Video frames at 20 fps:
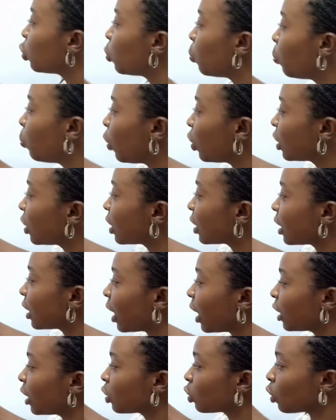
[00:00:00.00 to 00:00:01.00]
to both
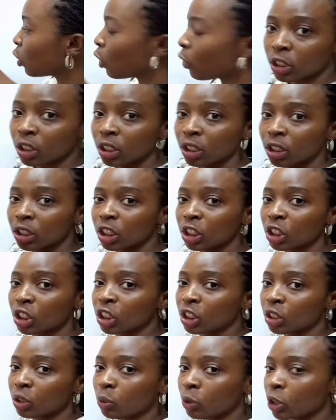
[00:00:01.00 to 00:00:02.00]
sides of this
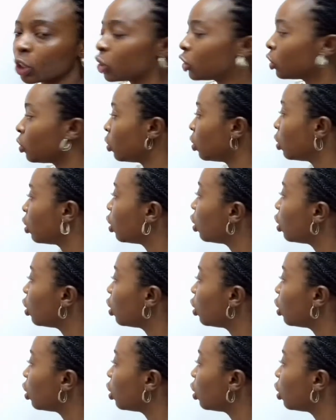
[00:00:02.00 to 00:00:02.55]
equation.